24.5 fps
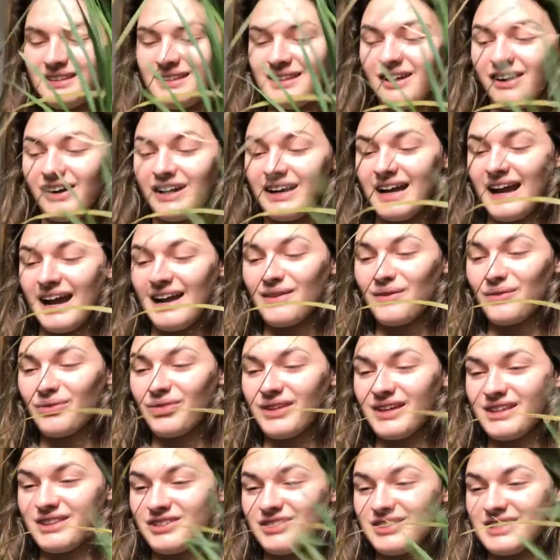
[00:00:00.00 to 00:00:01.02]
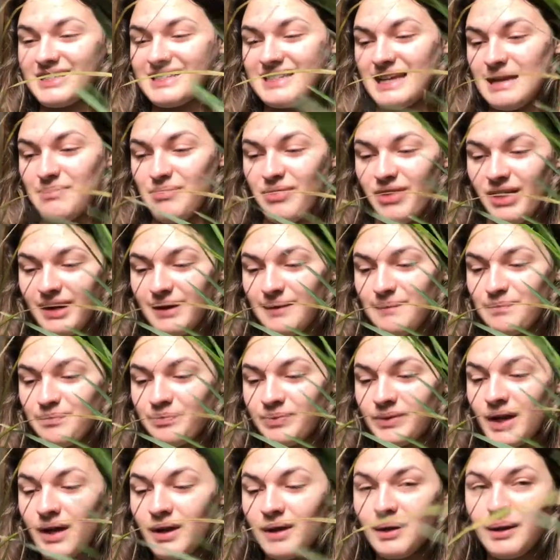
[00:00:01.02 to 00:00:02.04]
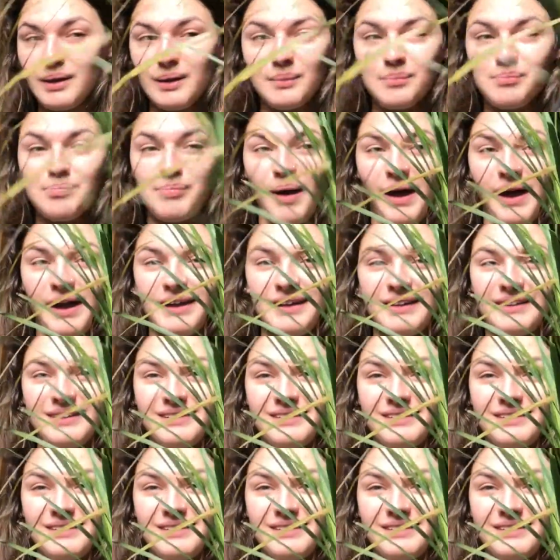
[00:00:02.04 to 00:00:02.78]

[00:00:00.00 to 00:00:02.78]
all right, I don't think they're the same thing, but